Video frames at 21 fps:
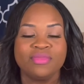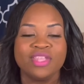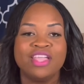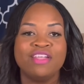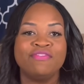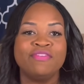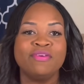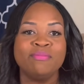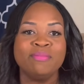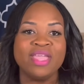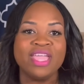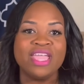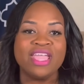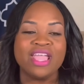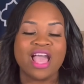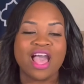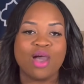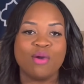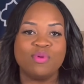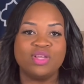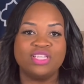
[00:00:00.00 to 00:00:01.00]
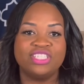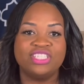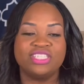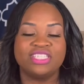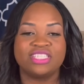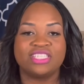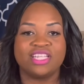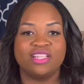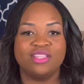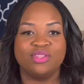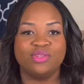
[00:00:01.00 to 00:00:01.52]
and for me, I was
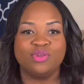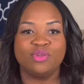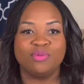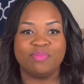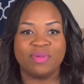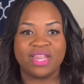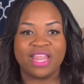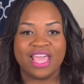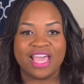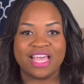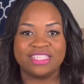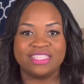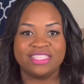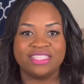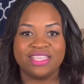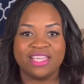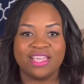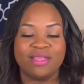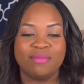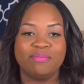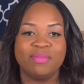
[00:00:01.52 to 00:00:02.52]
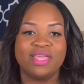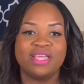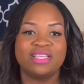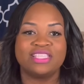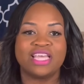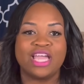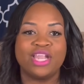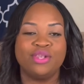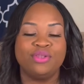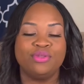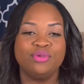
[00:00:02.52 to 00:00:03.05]
just a little bit hesitant because
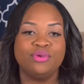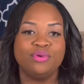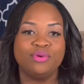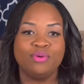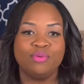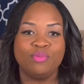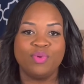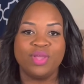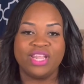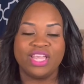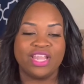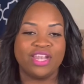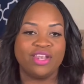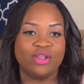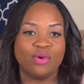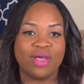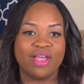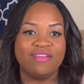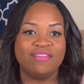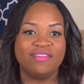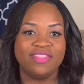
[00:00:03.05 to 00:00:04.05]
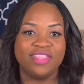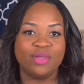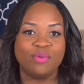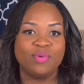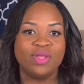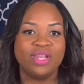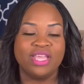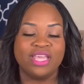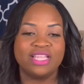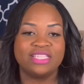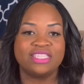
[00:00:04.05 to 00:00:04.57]
I knew we didn't know everything
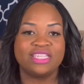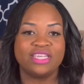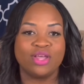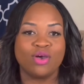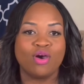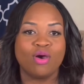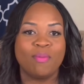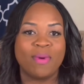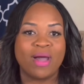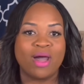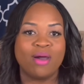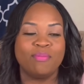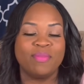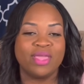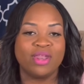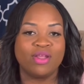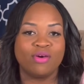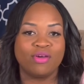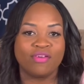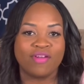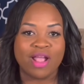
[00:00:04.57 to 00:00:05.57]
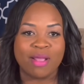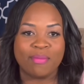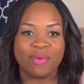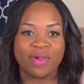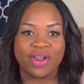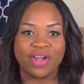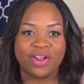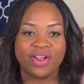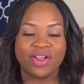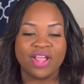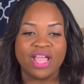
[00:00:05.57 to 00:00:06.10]
we needed to know about being a owner
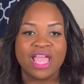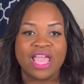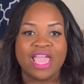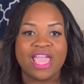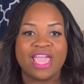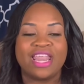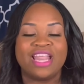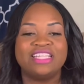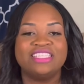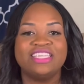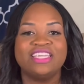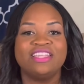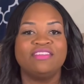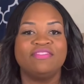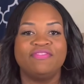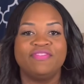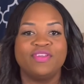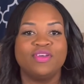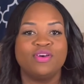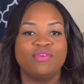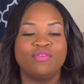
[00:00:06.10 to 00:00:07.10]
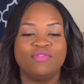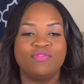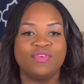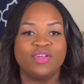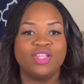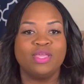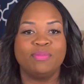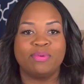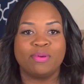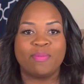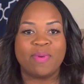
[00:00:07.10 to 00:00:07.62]
operator, and I didn't feel
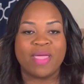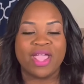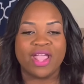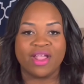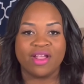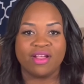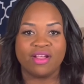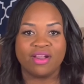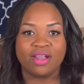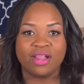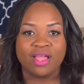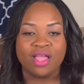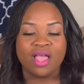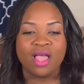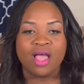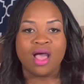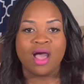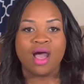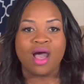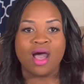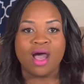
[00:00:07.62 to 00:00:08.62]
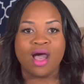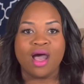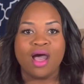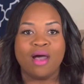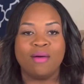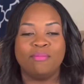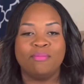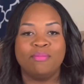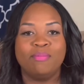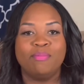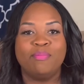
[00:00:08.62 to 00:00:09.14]
fully prepared.
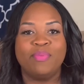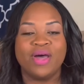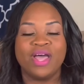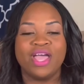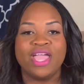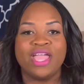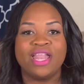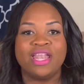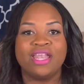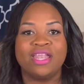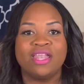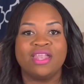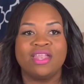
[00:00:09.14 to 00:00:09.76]
Um, but